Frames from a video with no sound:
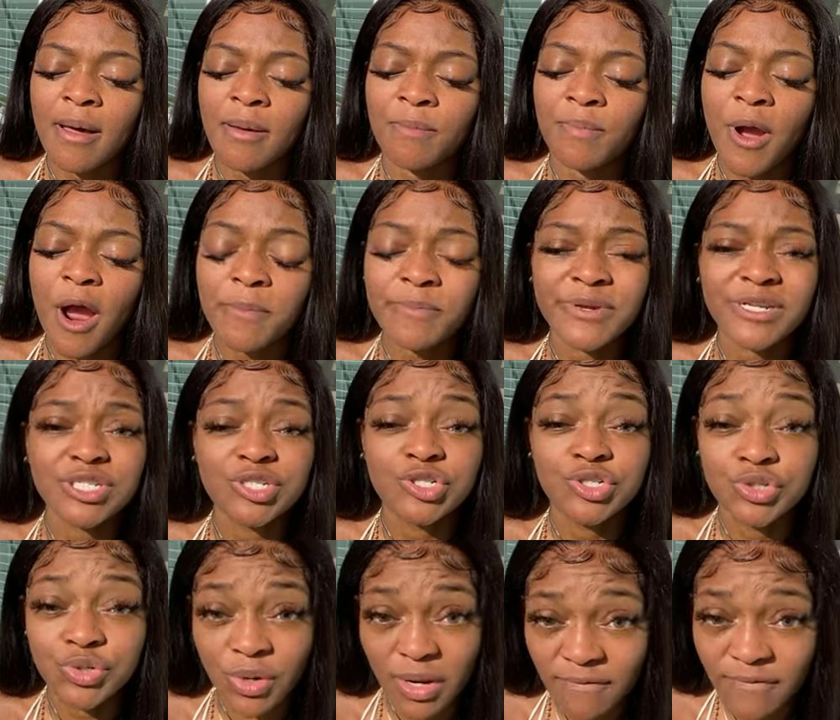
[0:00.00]
purpose
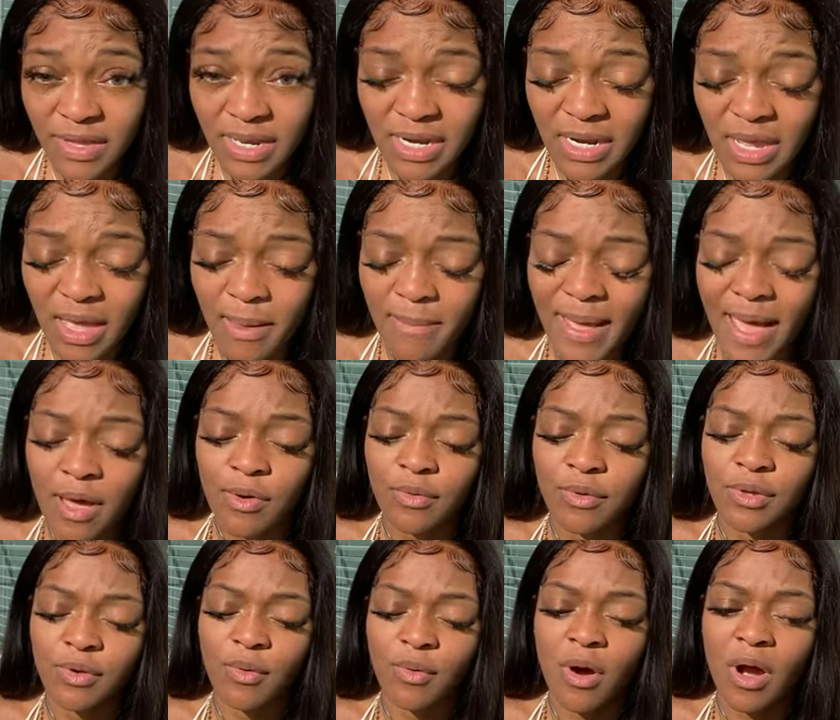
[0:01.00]
driven about
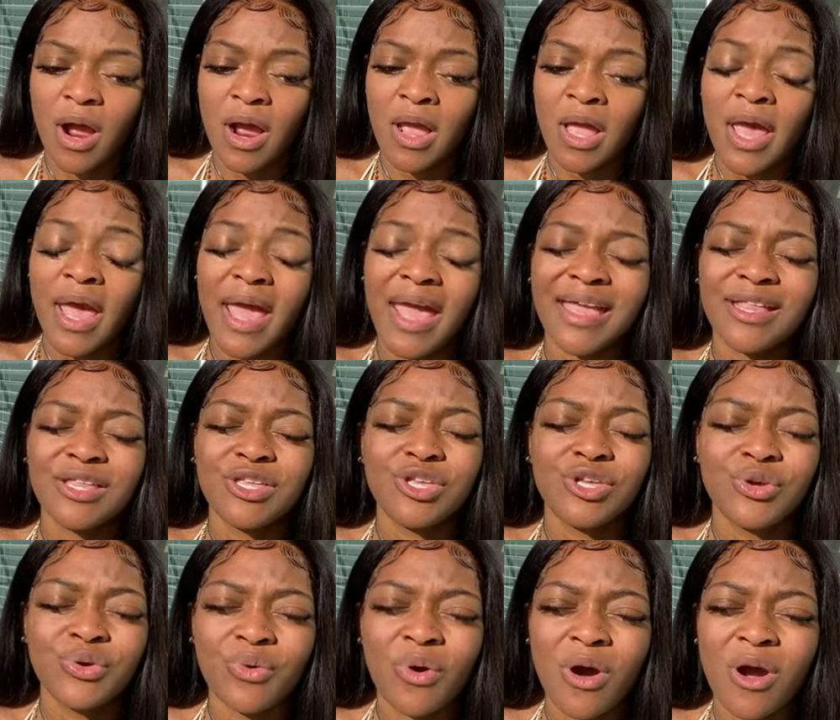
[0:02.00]
who you are. And
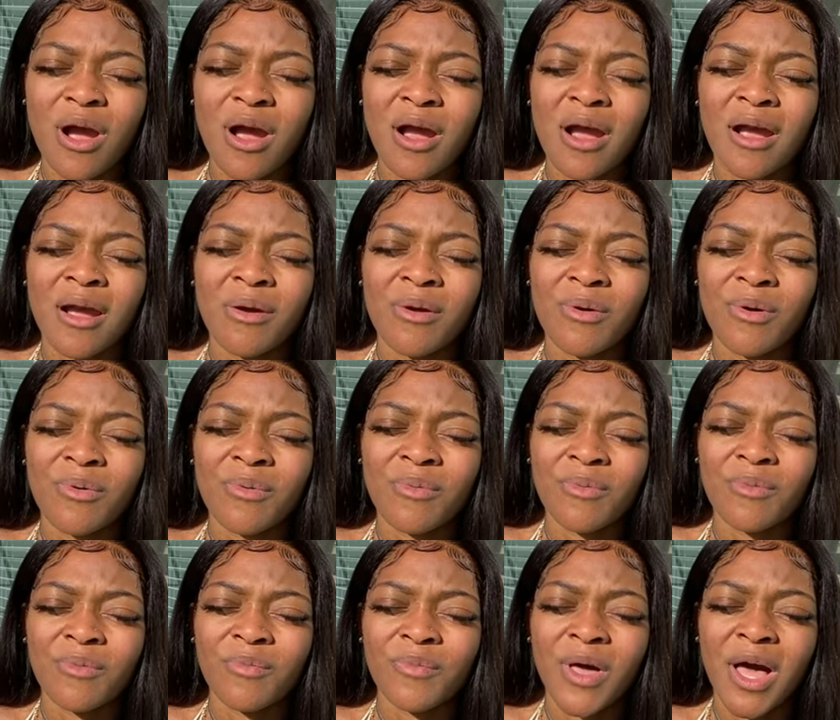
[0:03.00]
you are
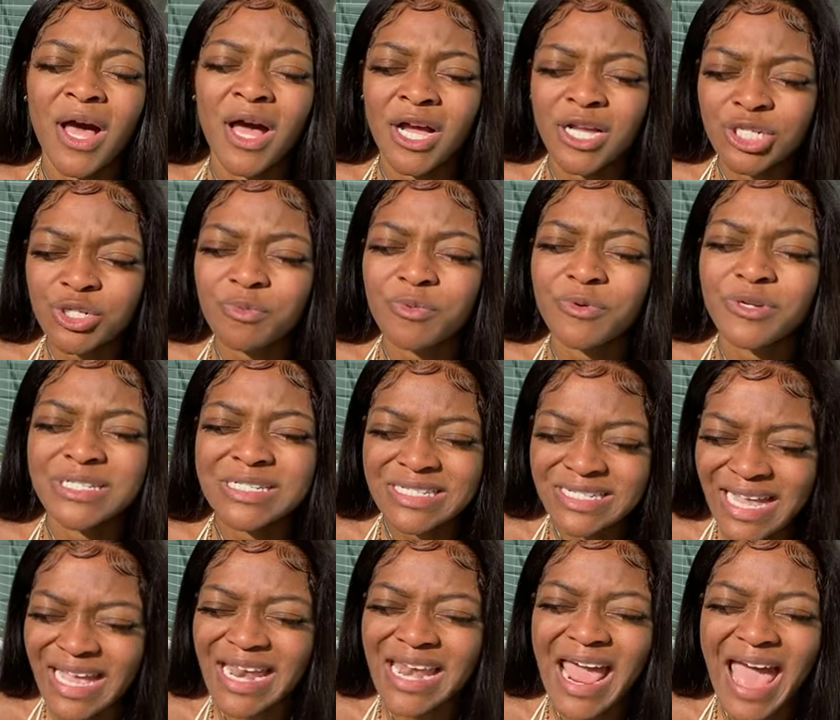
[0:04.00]

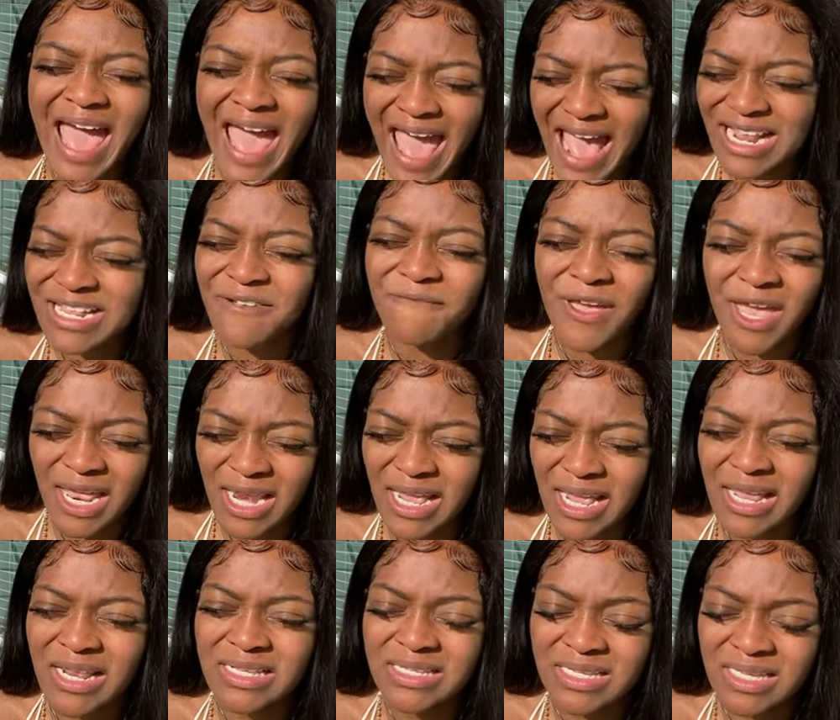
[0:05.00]
100%
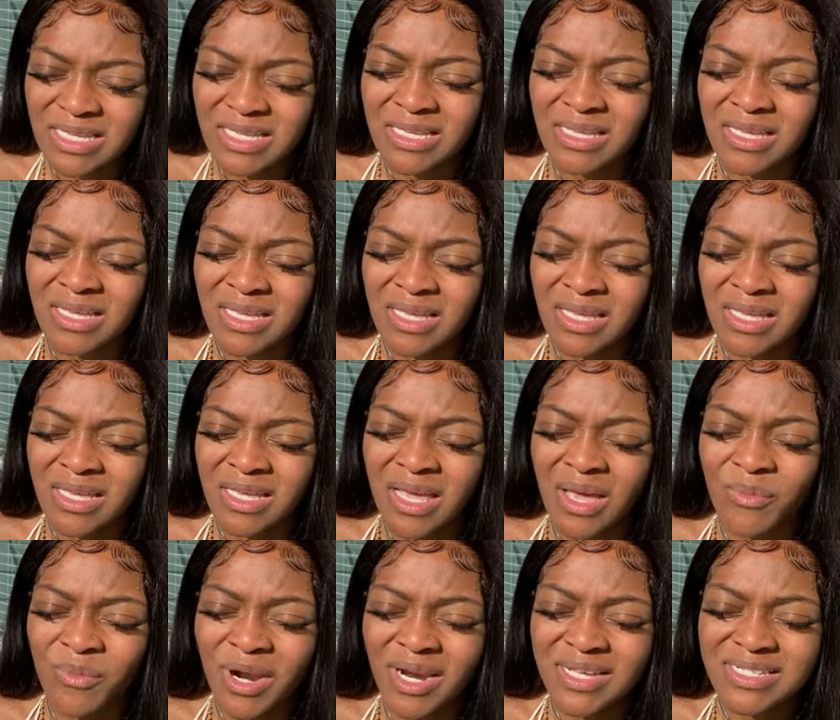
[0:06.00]
activated.
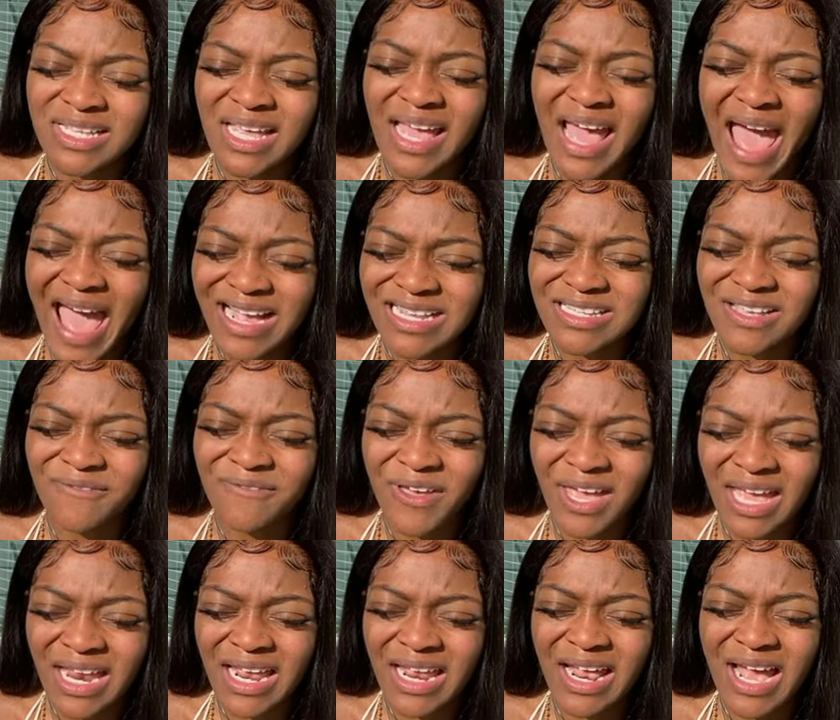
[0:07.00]
And when I say
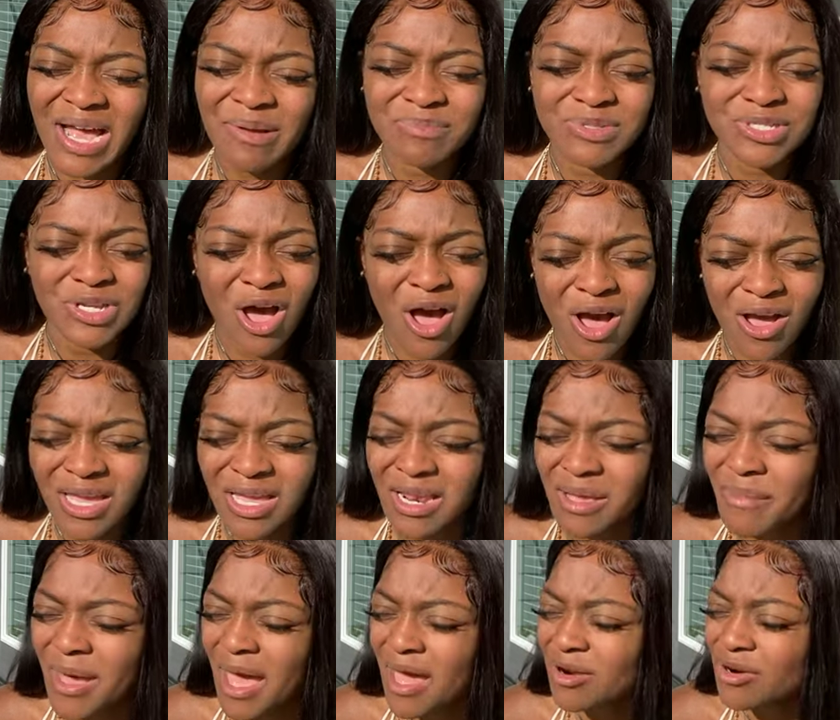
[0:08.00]
activated, I'm talking
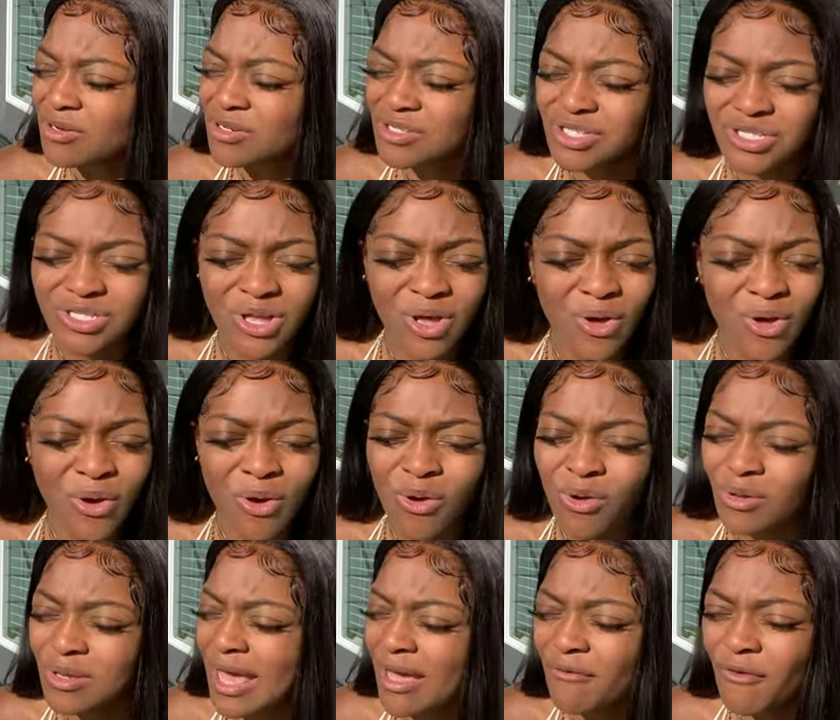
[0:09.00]
about on a soul
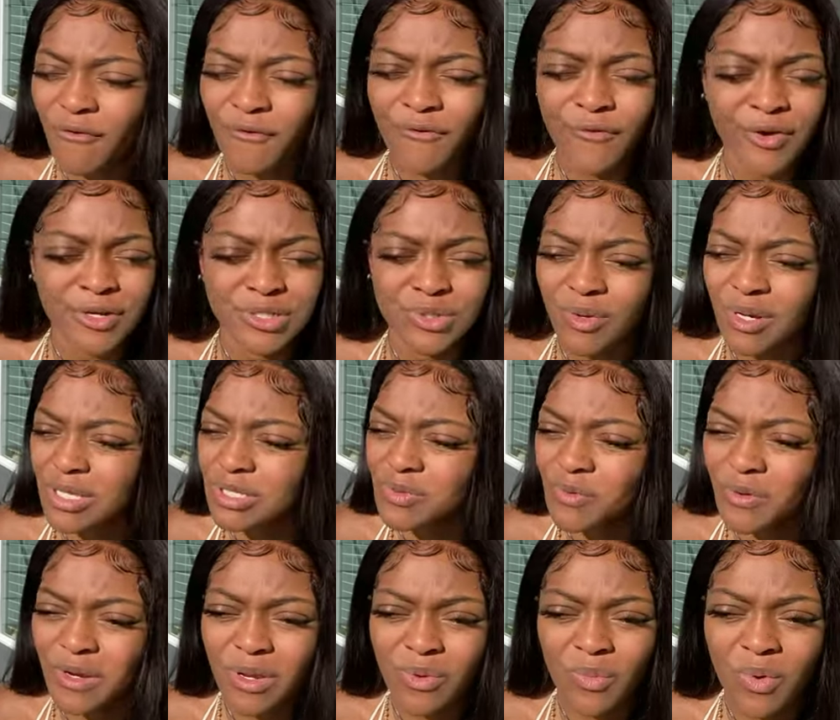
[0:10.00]
level for
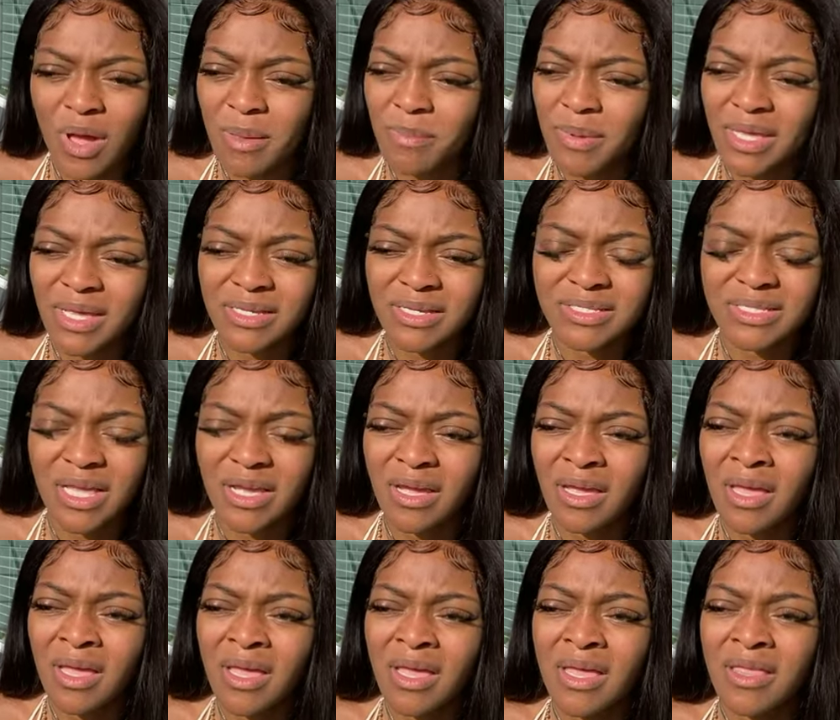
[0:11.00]
2021, because
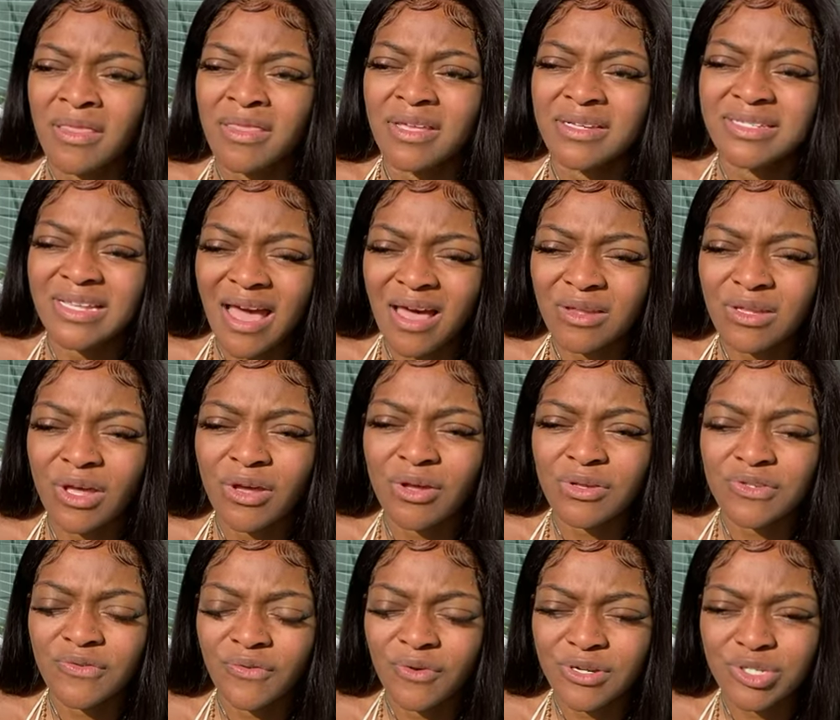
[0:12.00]
the
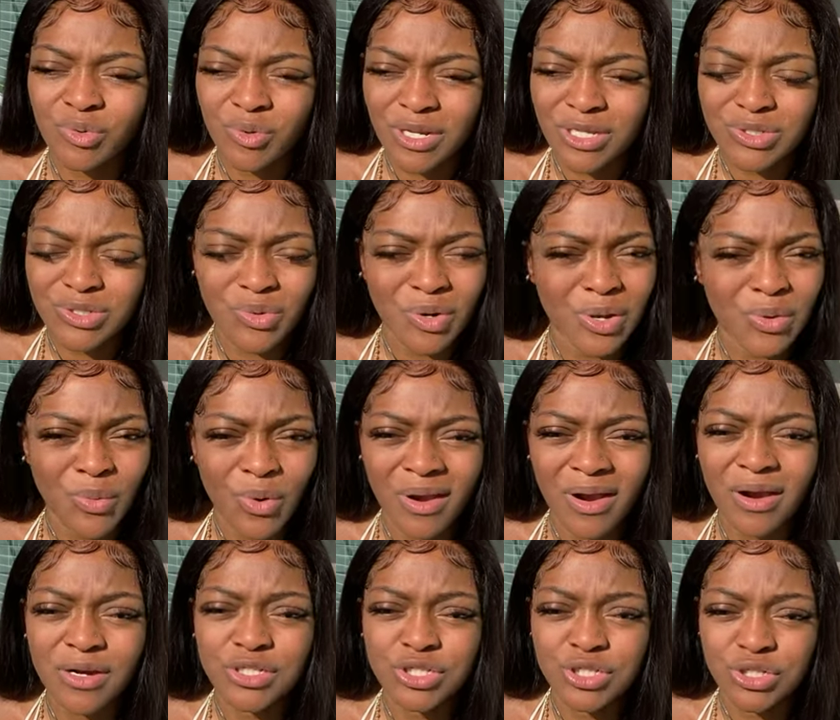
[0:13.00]
downloads for 2021
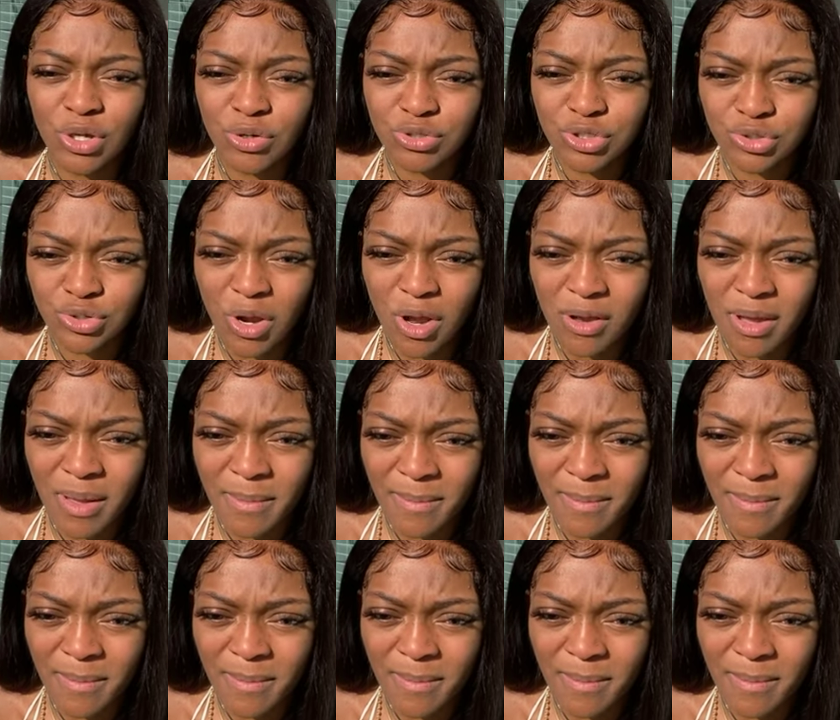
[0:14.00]
are so strong and